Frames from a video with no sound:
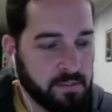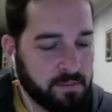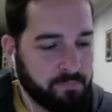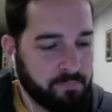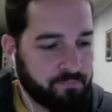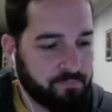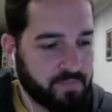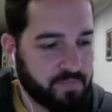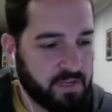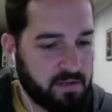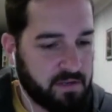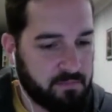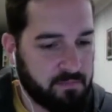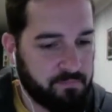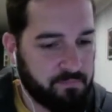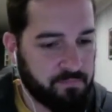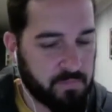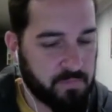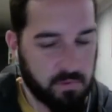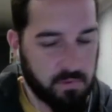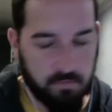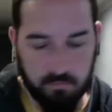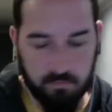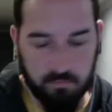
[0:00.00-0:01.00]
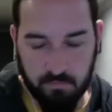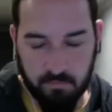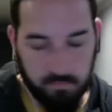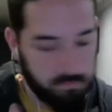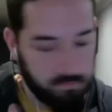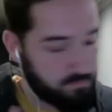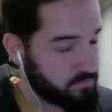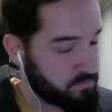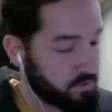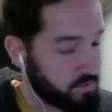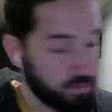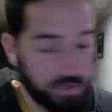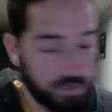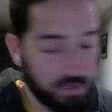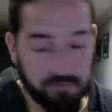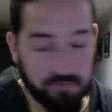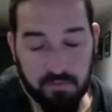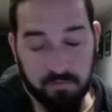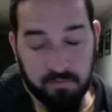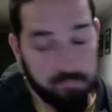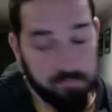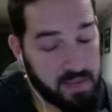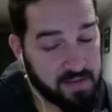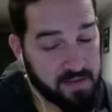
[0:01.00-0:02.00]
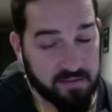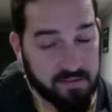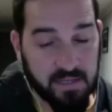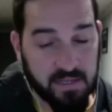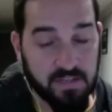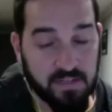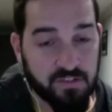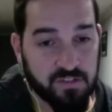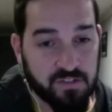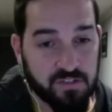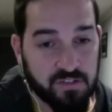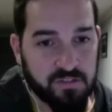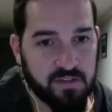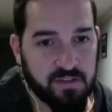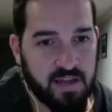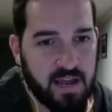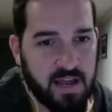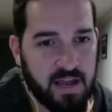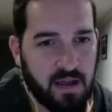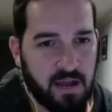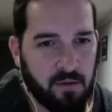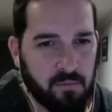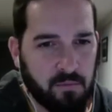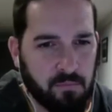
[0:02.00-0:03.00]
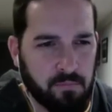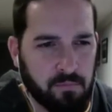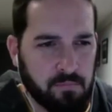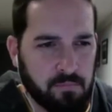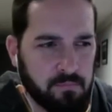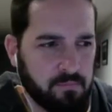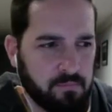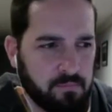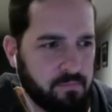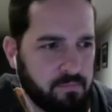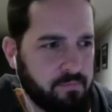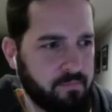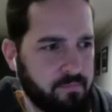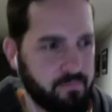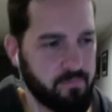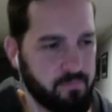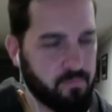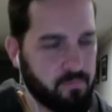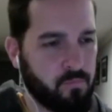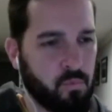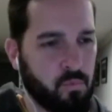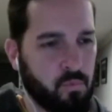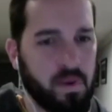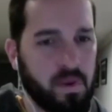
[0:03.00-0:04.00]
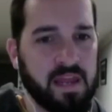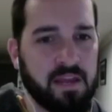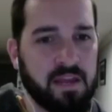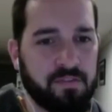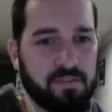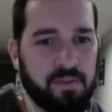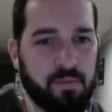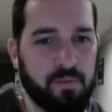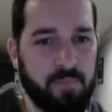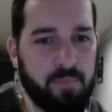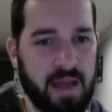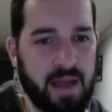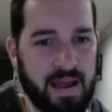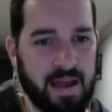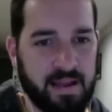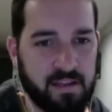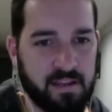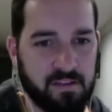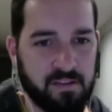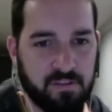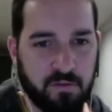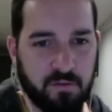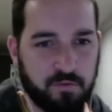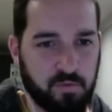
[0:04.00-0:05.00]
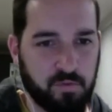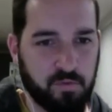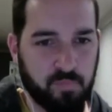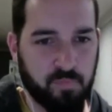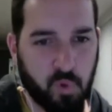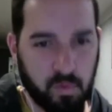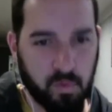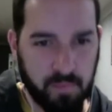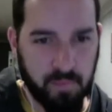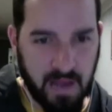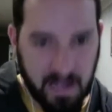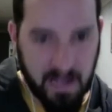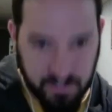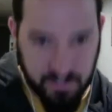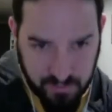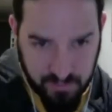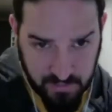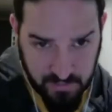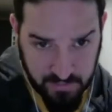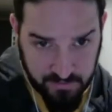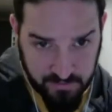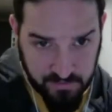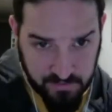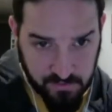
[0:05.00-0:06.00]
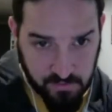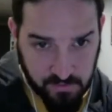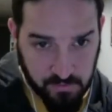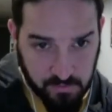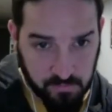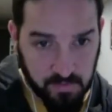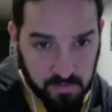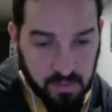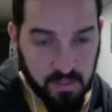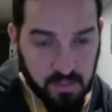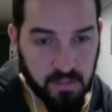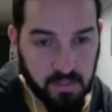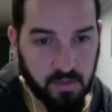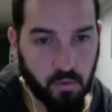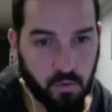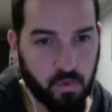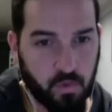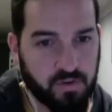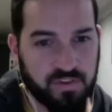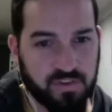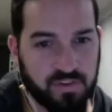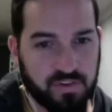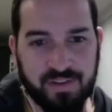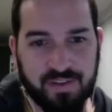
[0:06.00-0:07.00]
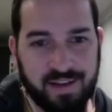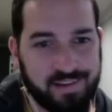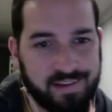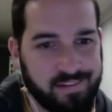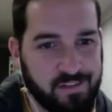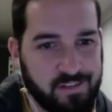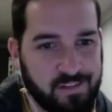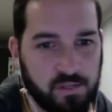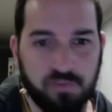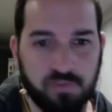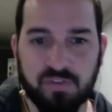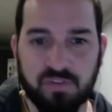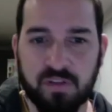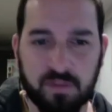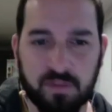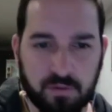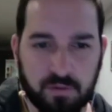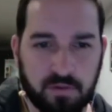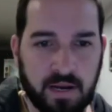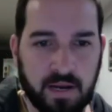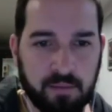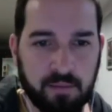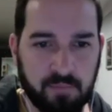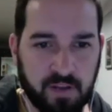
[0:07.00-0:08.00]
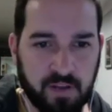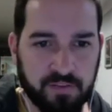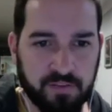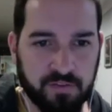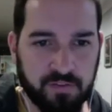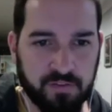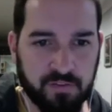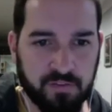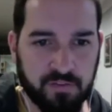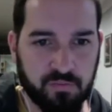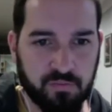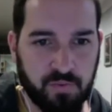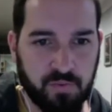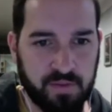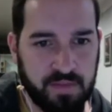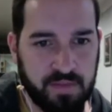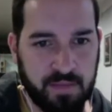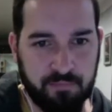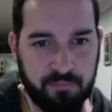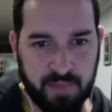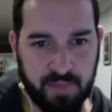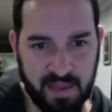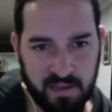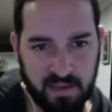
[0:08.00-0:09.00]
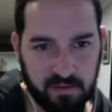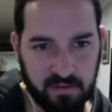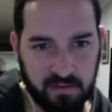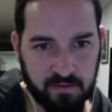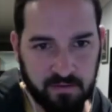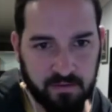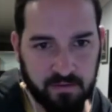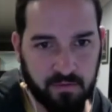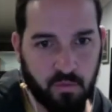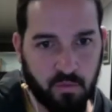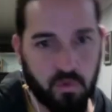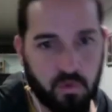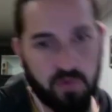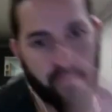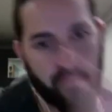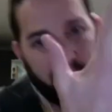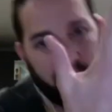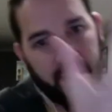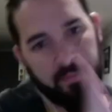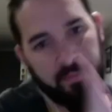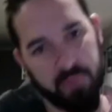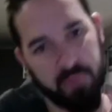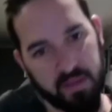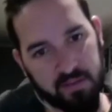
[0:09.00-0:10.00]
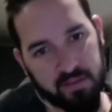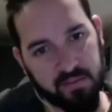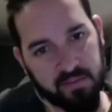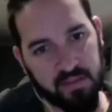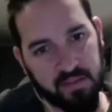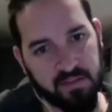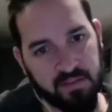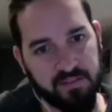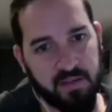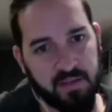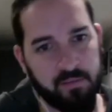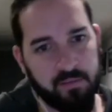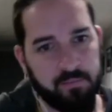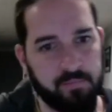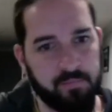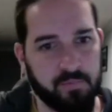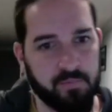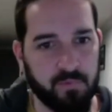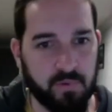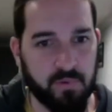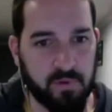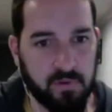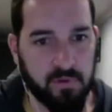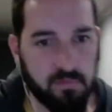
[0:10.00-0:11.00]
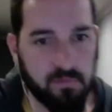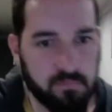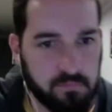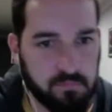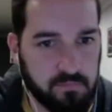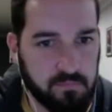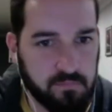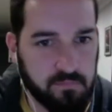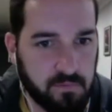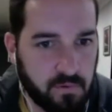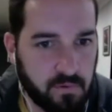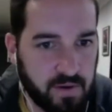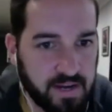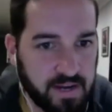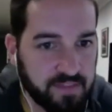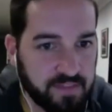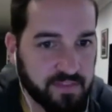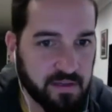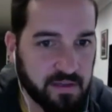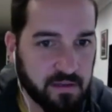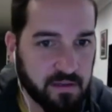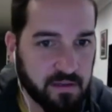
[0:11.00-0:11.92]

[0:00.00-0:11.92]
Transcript: don't even pay attention to how weak their back is, either through poor posture, I assume, or just not using the right muscles when they bend or when they pick things up or anything.